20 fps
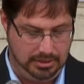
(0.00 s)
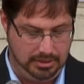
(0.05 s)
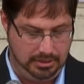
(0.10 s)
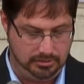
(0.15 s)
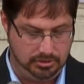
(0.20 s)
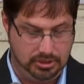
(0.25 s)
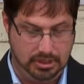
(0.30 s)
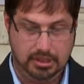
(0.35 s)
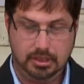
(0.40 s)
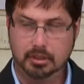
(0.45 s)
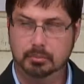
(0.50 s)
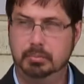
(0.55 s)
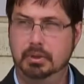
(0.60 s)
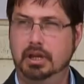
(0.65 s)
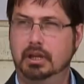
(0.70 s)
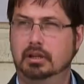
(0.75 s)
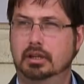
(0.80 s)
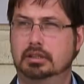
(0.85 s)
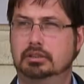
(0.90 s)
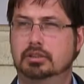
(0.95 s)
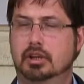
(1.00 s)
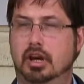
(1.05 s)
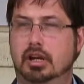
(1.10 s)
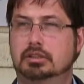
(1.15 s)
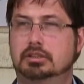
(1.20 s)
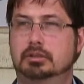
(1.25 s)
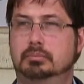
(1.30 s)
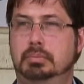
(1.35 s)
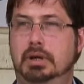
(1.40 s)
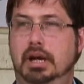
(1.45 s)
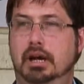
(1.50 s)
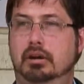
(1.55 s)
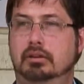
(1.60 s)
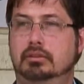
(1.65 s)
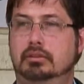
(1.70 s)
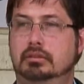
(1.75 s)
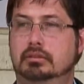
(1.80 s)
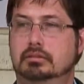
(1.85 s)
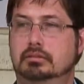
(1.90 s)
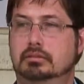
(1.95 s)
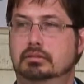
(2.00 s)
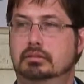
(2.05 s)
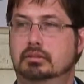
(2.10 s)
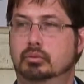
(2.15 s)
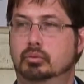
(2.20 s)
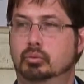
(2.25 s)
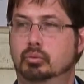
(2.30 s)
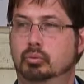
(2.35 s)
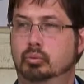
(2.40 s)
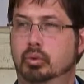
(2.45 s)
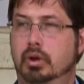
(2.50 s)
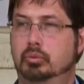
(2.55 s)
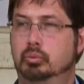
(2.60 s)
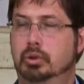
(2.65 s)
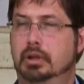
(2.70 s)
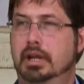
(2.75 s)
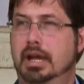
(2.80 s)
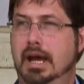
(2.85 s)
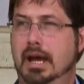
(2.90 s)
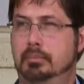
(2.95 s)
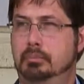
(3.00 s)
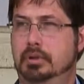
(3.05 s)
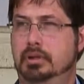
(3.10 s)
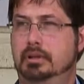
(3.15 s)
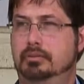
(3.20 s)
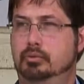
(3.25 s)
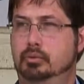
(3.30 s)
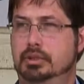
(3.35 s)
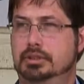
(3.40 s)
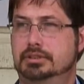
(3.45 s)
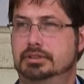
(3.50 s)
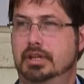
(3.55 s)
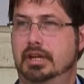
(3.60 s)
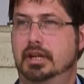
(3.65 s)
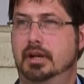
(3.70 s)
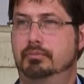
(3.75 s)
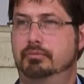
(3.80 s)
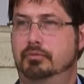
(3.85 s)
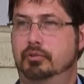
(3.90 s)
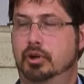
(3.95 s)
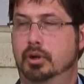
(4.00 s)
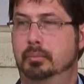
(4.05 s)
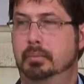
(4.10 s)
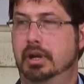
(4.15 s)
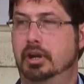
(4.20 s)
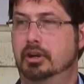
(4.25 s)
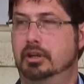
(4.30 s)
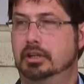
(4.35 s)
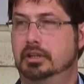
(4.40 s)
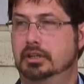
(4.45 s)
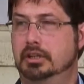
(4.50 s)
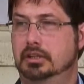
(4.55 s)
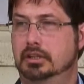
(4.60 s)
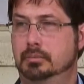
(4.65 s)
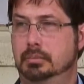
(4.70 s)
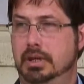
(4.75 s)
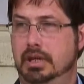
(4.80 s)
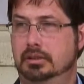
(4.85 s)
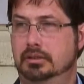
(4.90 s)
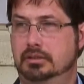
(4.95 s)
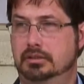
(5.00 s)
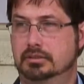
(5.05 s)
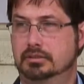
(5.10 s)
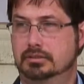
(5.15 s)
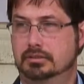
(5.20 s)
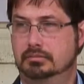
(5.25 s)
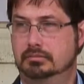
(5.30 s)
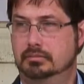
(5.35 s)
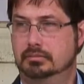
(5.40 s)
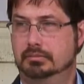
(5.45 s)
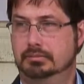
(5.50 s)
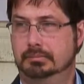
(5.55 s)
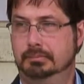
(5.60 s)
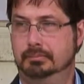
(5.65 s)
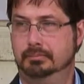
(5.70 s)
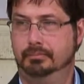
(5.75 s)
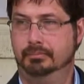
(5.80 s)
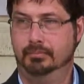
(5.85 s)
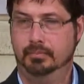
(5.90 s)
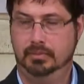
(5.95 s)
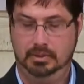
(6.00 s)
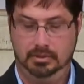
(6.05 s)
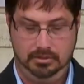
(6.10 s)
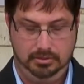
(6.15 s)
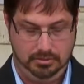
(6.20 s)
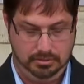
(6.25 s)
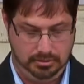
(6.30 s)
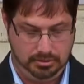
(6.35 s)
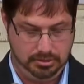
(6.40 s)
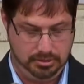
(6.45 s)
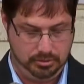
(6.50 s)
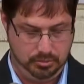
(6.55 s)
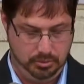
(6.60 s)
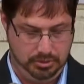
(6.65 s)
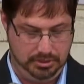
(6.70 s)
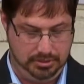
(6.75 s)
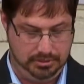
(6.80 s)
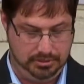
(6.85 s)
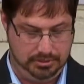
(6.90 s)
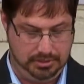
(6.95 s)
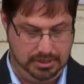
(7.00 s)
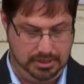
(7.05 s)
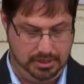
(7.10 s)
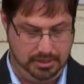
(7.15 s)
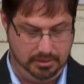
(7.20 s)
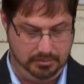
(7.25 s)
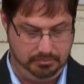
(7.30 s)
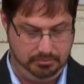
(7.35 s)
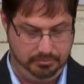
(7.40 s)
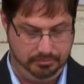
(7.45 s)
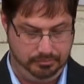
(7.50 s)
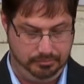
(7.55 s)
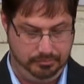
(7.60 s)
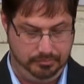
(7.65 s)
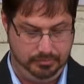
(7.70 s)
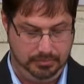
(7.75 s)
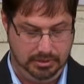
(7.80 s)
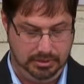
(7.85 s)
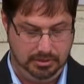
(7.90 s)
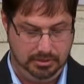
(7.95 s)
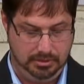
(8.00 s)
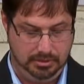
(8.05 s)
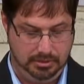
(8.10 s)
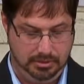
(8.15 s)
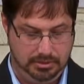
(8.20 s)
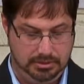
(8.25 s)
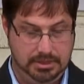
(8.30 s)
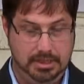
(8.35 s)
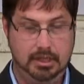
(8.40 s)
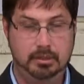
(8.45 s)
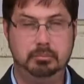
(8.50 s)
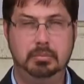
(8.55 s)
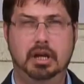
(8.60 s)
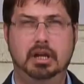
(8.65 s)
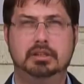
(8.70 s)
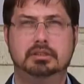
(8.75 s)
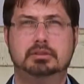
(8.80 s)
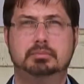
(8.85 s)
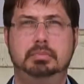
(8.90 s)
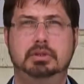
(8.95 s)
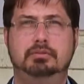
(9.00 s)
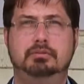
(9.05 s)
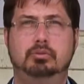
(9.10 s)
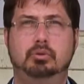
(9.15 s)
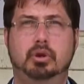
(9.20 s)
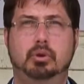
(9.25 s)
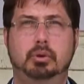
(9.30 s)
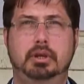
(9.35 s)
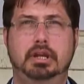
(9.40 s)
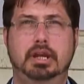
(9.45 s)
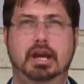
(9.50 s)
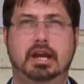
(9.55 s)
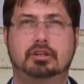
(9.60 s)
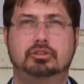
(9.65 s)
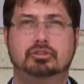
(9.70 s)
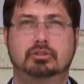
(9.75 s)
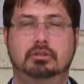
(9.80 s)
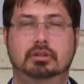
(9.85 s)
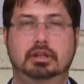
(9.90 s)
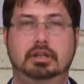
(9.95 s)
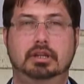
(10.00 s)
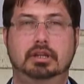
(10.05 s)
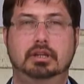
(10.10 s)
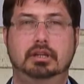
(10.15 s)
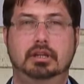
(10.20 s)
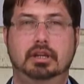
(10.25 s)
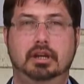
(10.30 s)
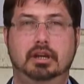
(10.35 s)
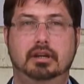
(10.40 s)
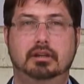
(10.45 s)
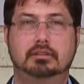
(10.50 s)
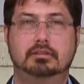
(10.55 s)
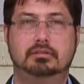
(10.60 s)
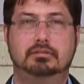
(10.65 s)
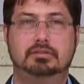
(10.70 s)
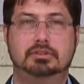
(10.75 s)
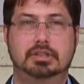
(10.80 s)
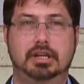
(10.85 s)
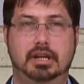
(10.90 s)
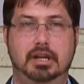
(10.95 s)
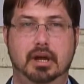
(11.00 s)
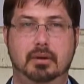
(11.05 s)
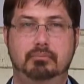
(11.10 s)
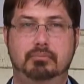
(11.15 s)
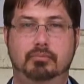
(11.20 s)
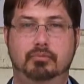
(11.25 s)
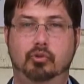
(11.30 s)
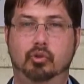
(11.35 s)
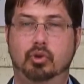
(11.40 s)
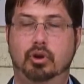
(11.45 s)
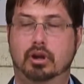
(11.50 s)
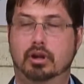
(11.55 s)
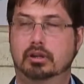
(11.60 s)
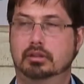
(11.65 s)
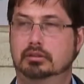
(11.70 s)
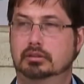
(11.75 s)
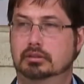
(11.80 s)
Jacob Bayley talks about what would happen if we set up for American independence. This was 10 months before we actually set up for